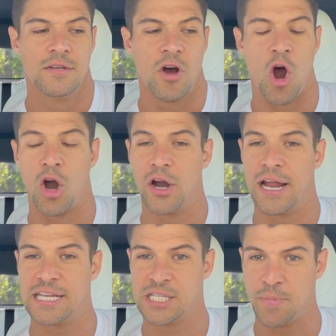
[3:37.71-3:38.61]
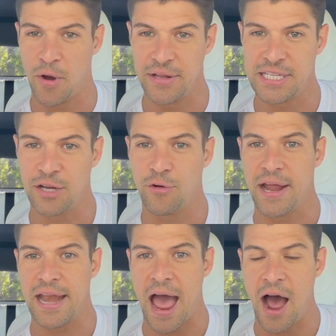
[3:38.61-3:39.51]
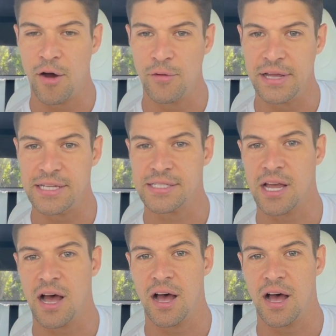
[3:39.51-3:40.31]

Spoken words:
are experiencing right now is,